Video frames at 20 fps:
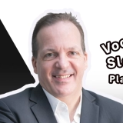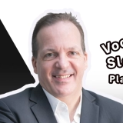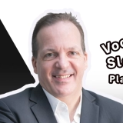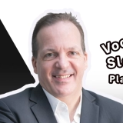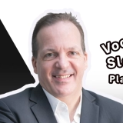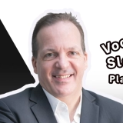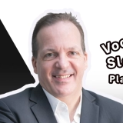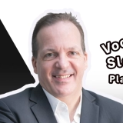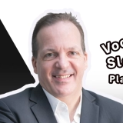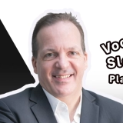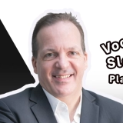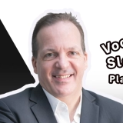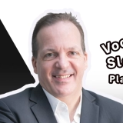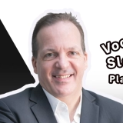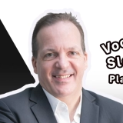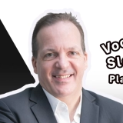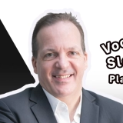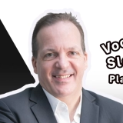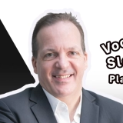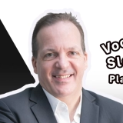
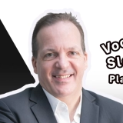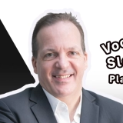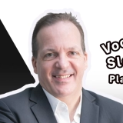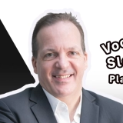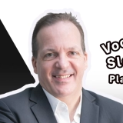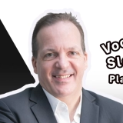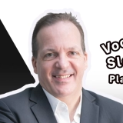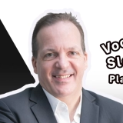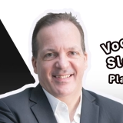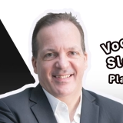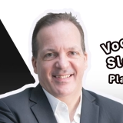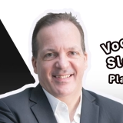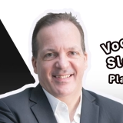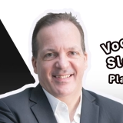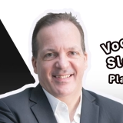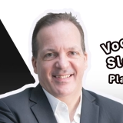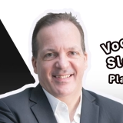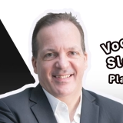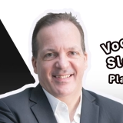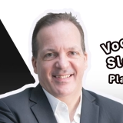
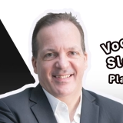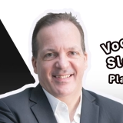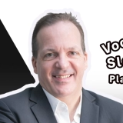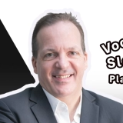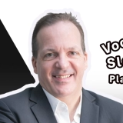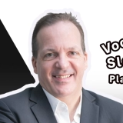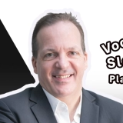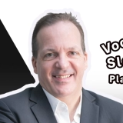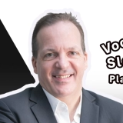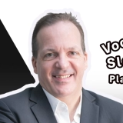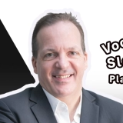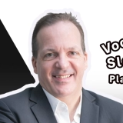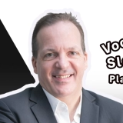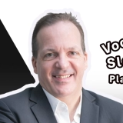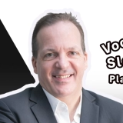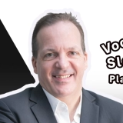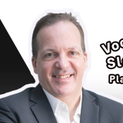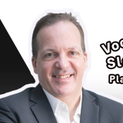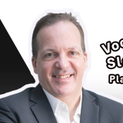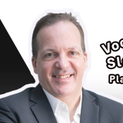
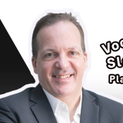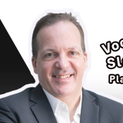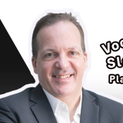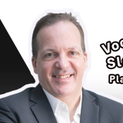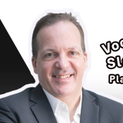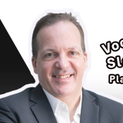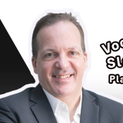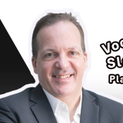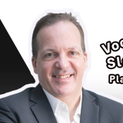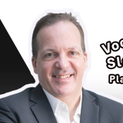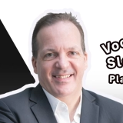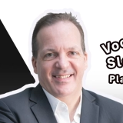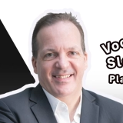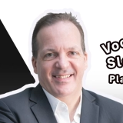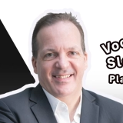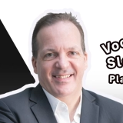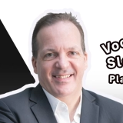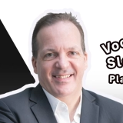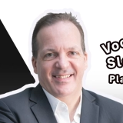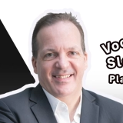
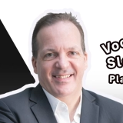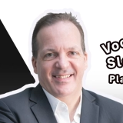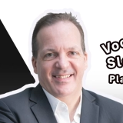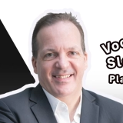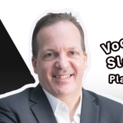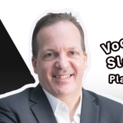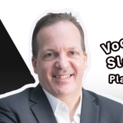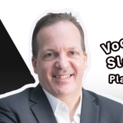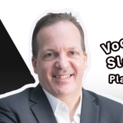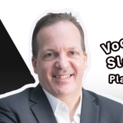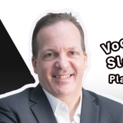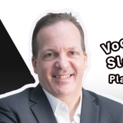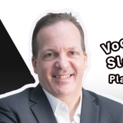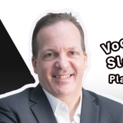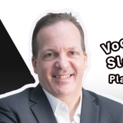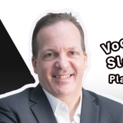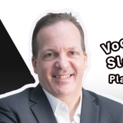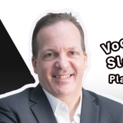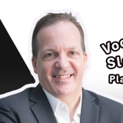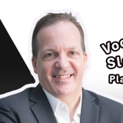
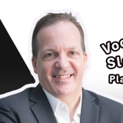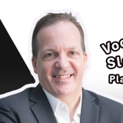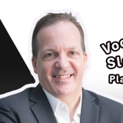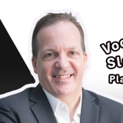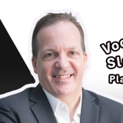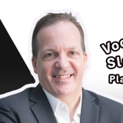The face doesn't move, so there is nothing to read.